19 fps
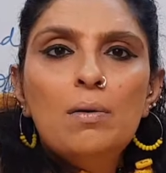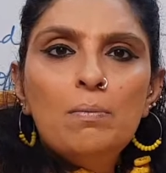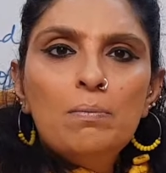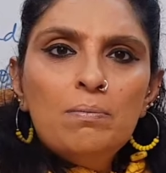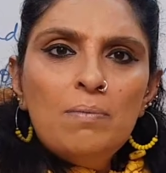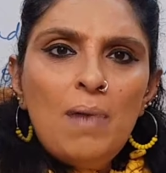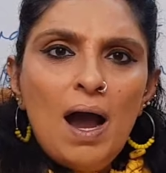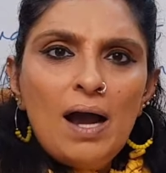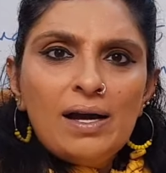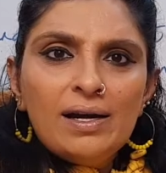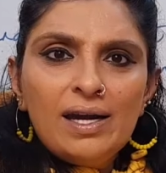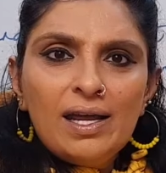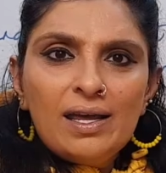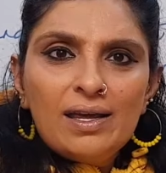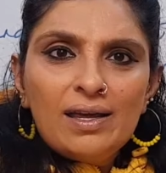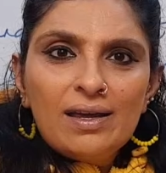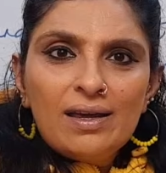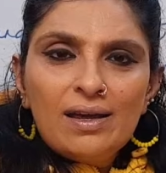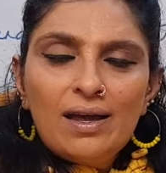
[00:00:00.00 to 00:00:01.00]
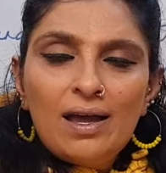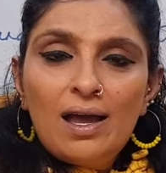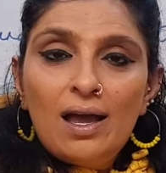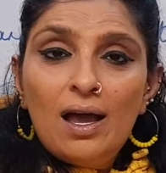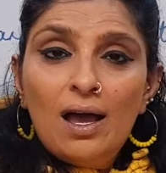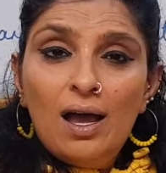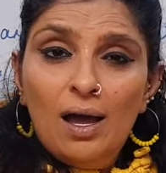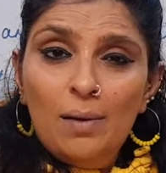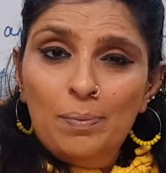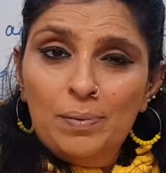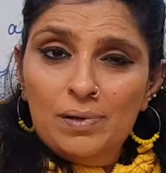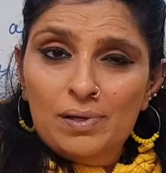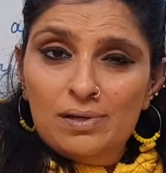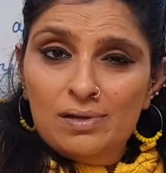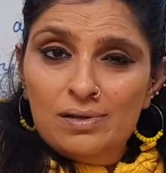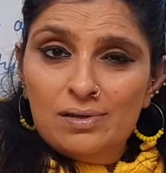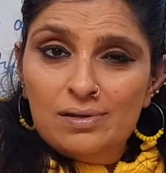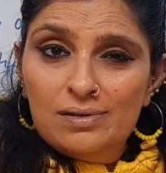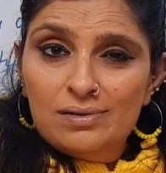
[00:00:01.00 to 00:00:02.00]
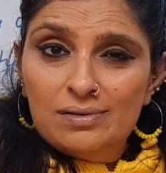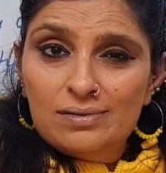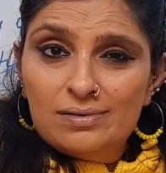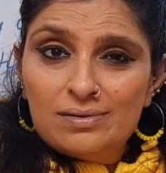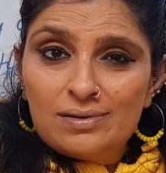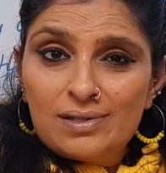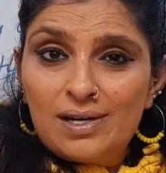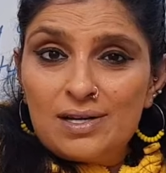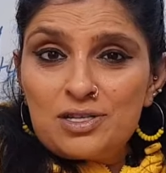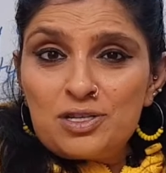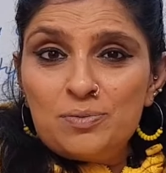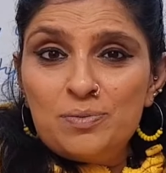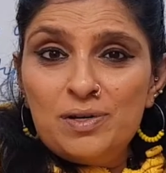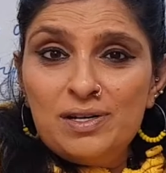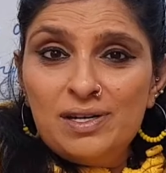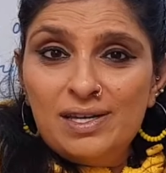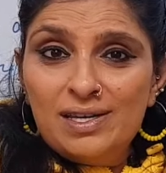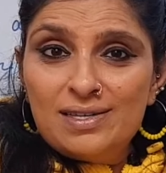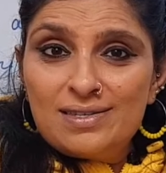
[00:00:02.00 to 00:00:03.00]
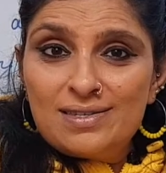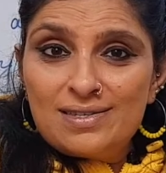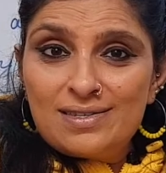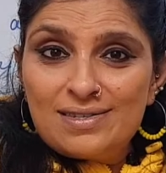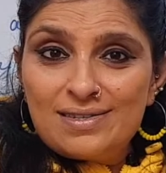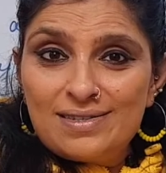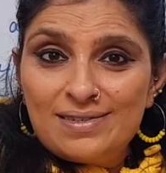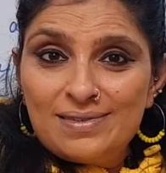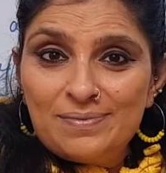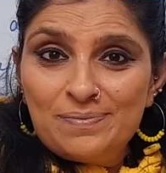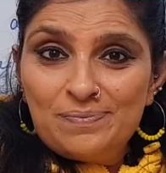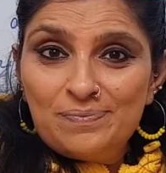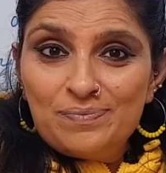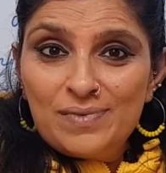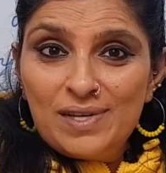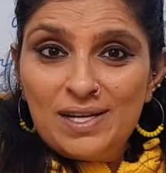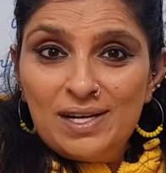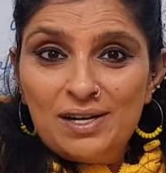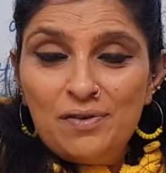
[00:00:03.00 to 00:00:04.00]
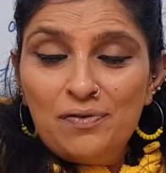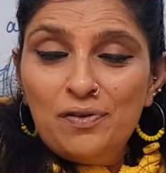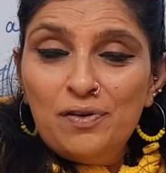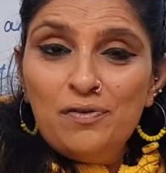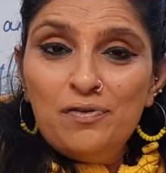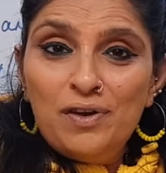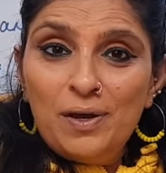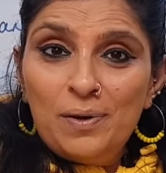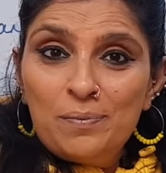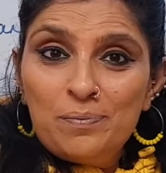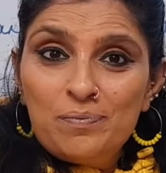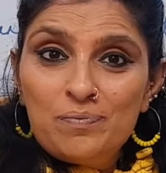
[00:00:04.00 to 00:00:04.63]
Marketing, Apple, customer needs in a different way.